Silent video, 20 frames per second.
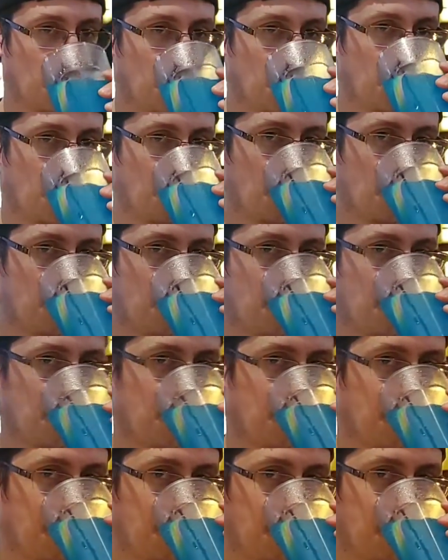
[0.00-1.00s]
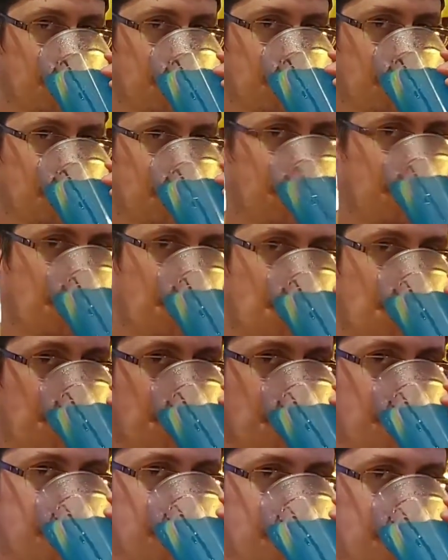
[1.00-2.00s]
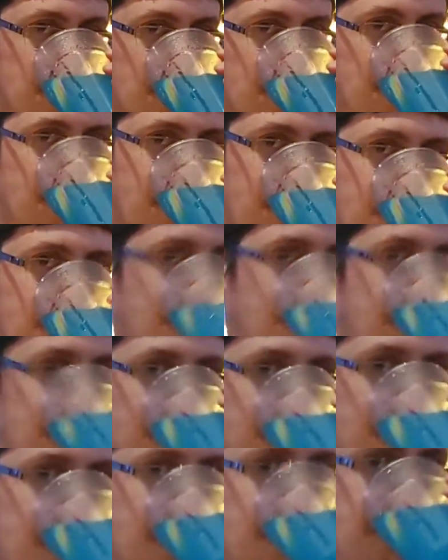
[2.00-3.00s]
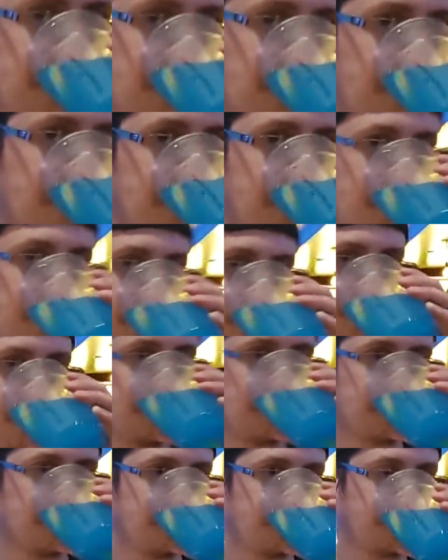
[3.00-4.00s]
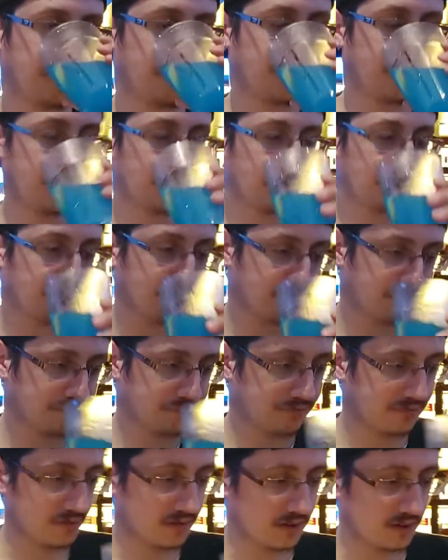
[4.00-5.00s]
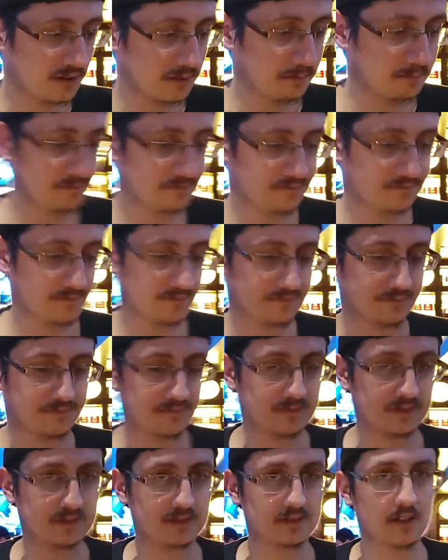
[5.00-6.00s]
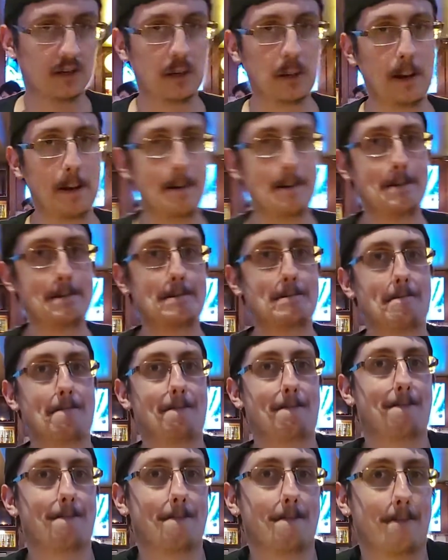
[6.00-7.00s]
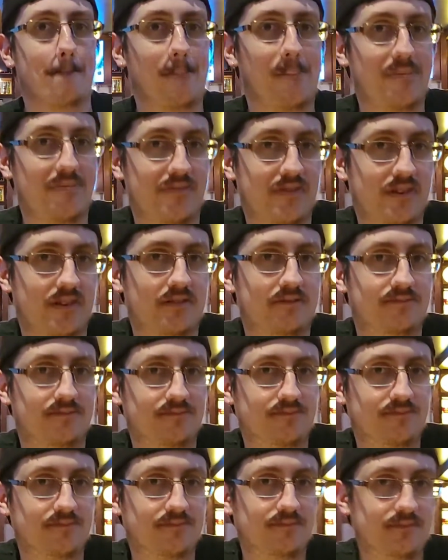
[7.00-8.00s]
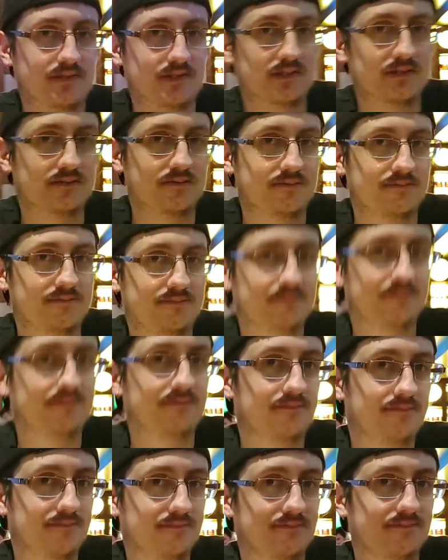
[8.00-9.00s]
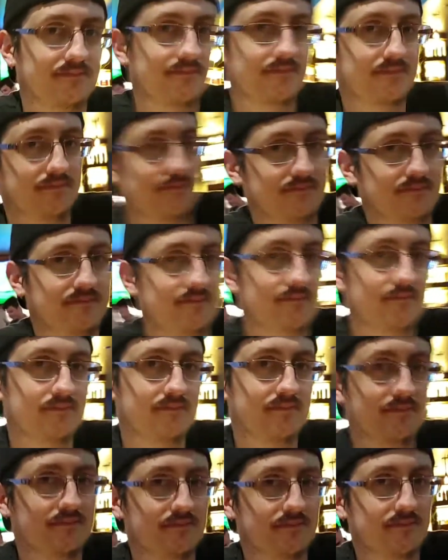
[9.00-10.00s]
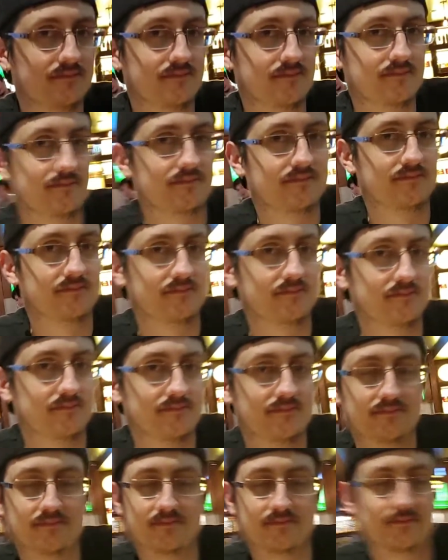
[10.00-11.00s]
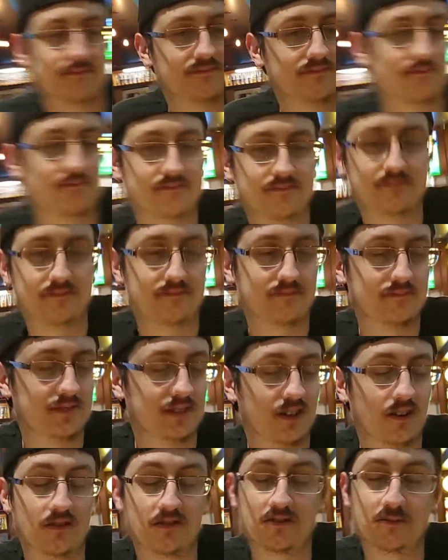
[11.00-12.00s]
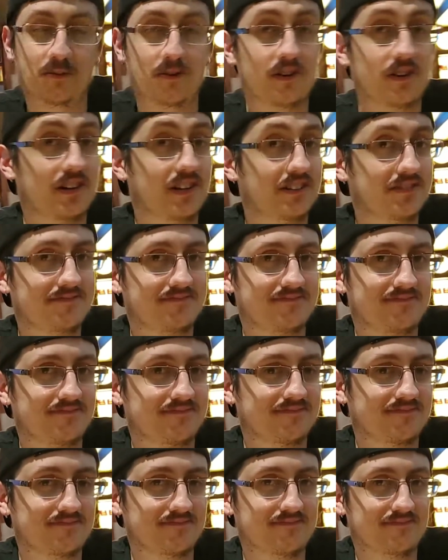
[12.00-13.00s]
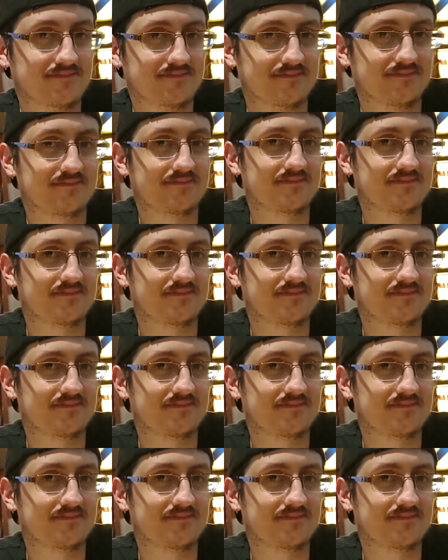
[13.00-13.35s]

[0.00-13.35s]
Because because if you're a Toy Story fan, you should literally watch it because you get emotional. I literally bawled at the end. I'm not gonna give no spoiler alert because you might be into it.